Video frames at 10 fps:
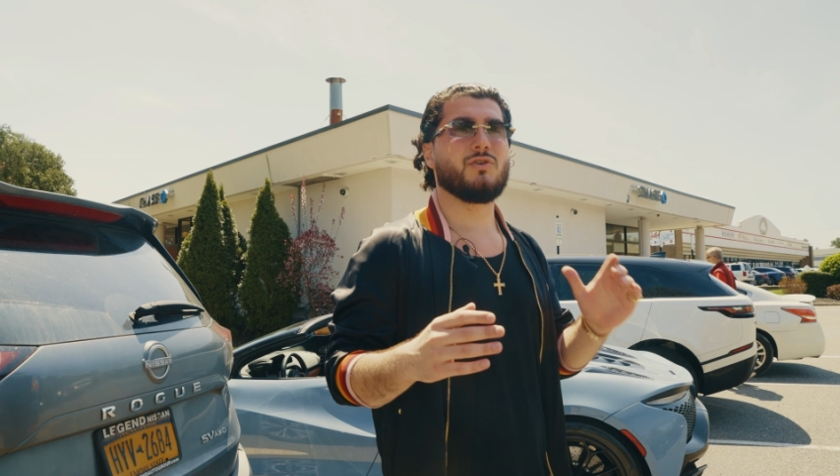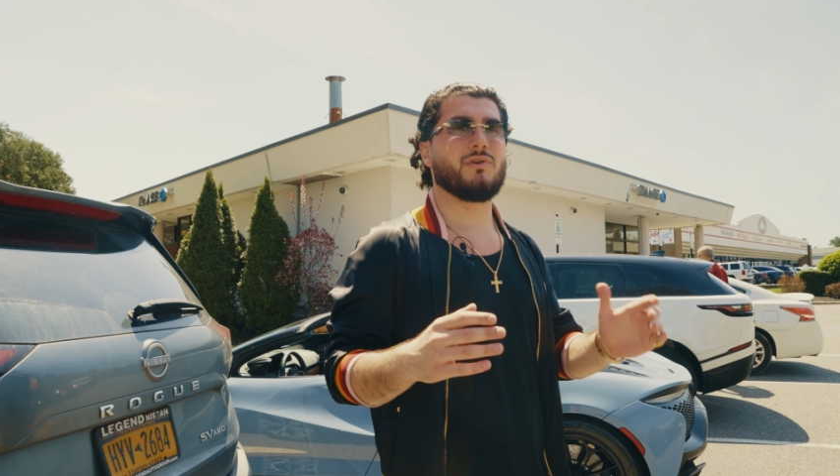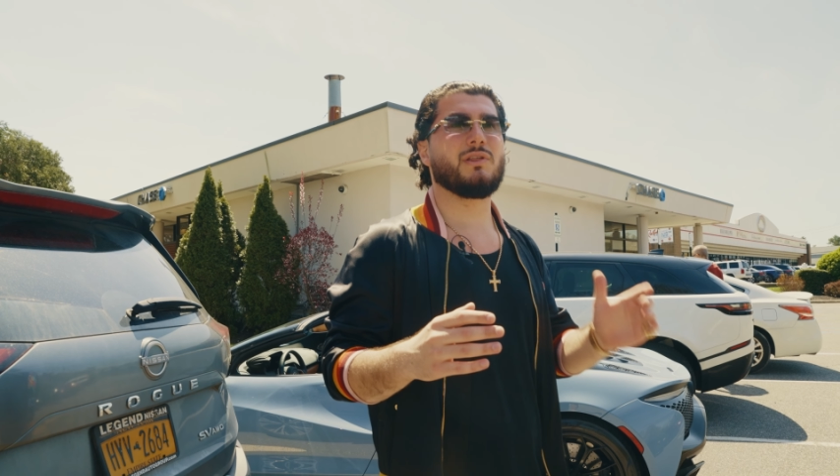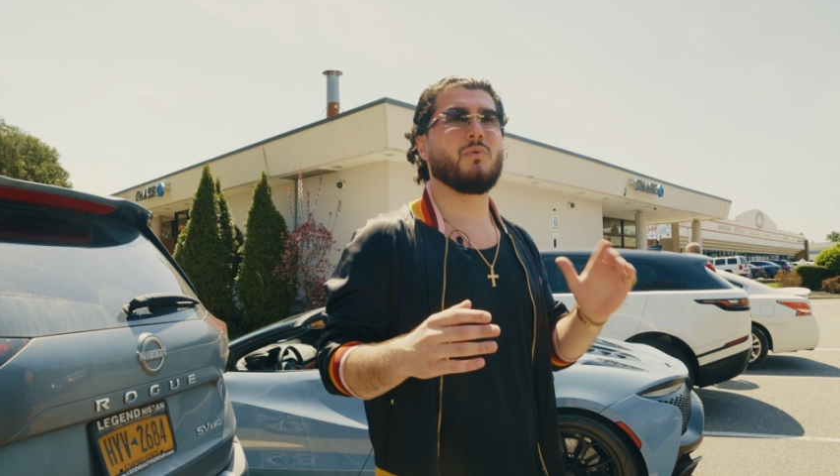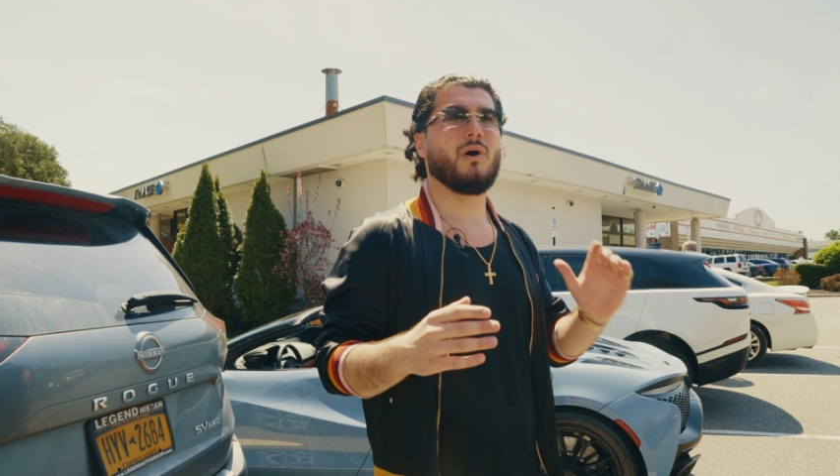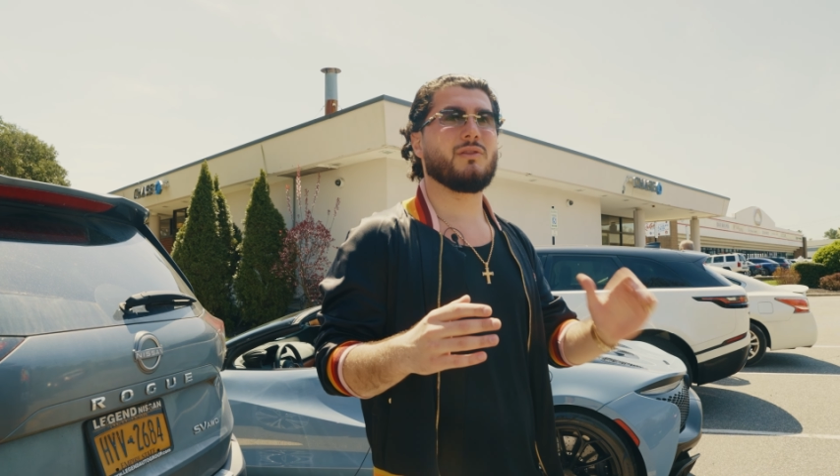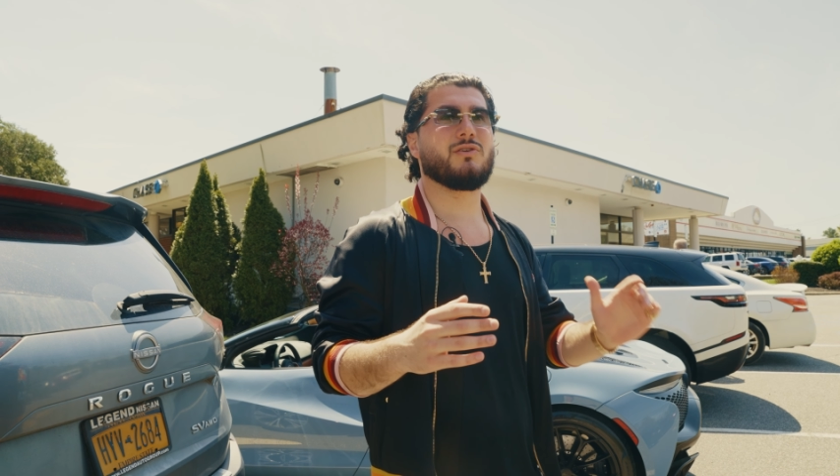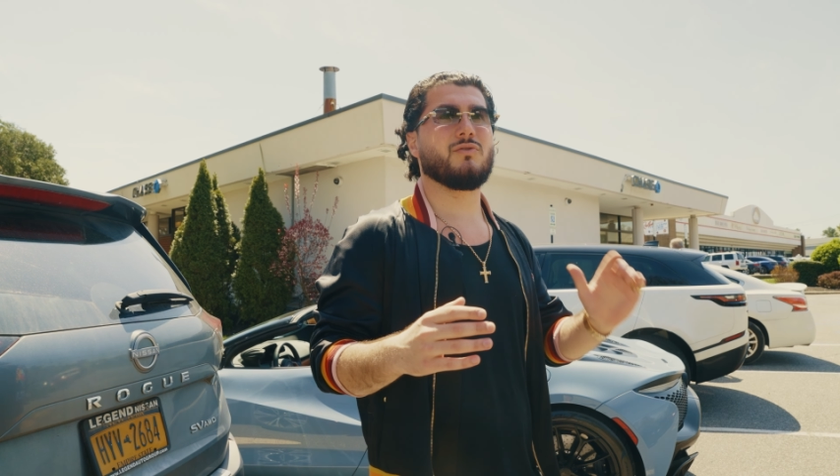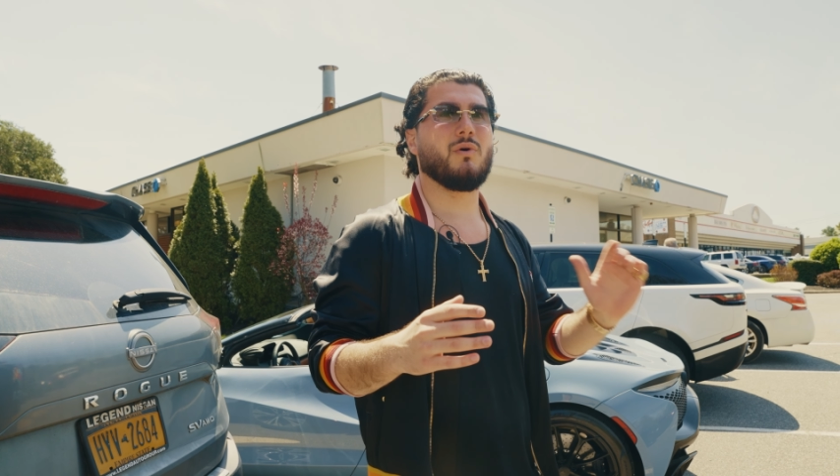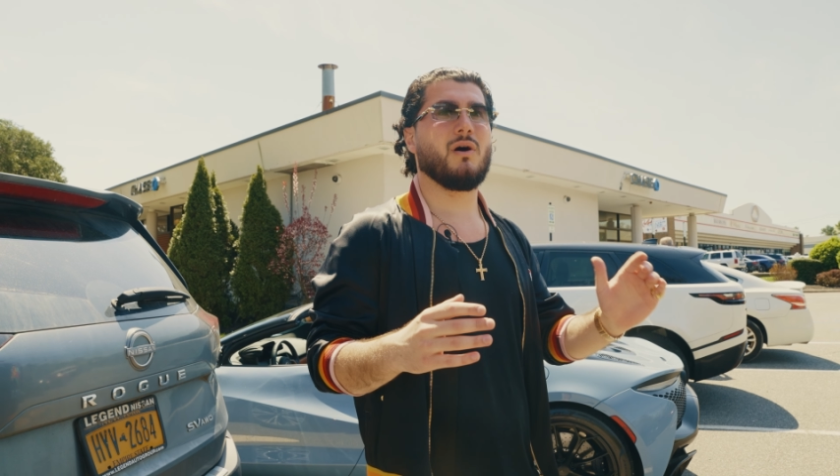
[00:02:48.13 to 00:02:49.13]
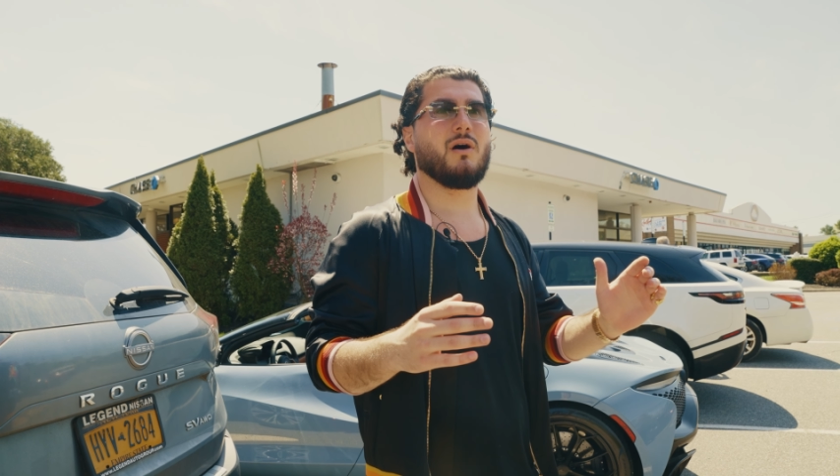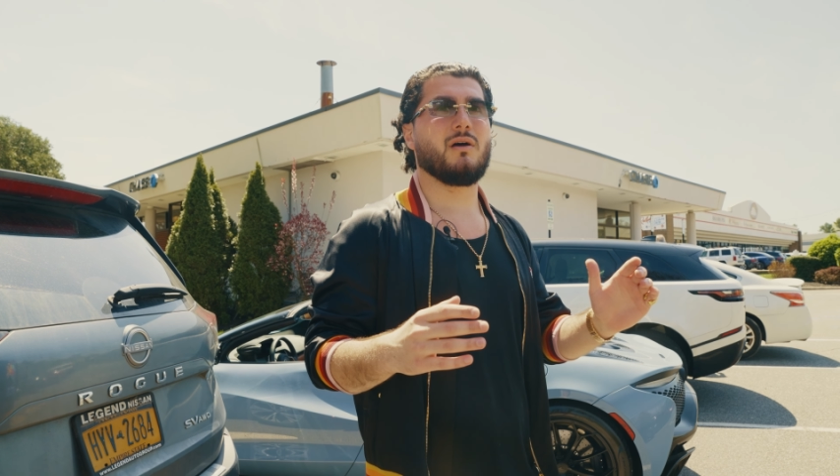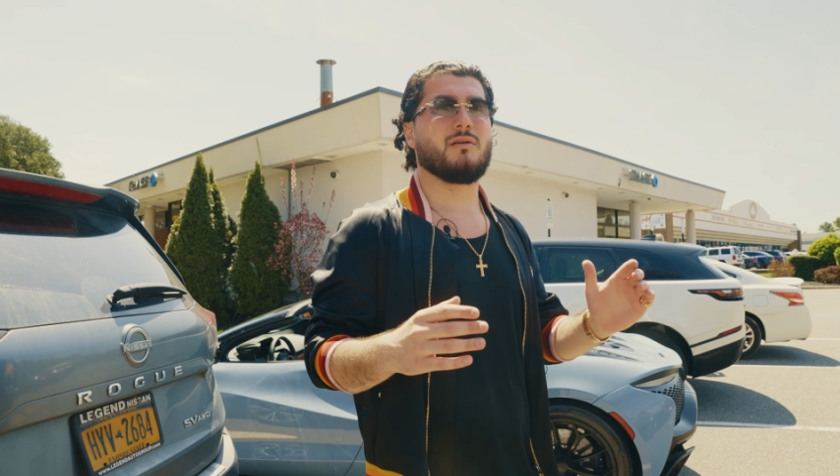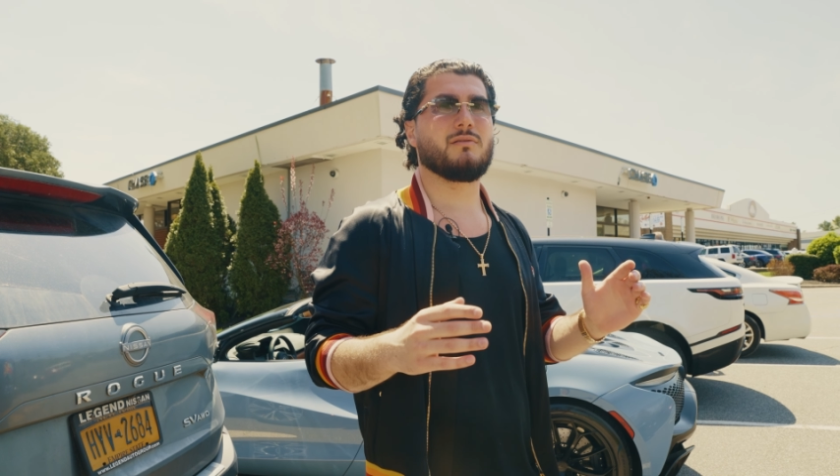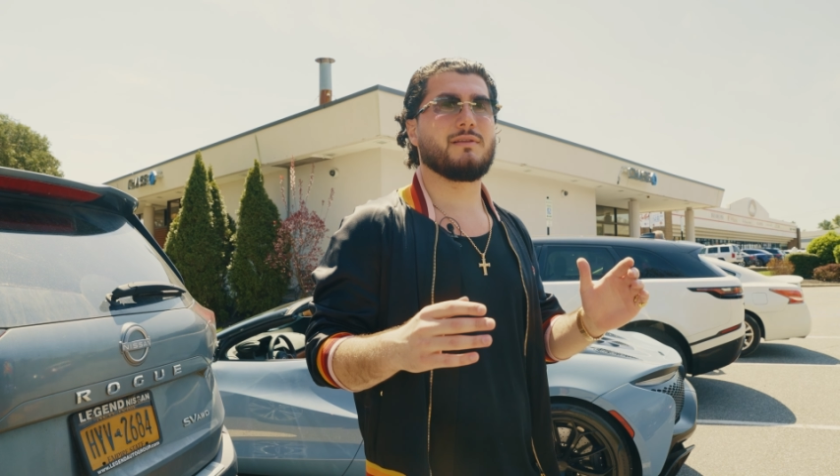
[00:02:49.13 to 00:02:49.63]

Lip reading: really want to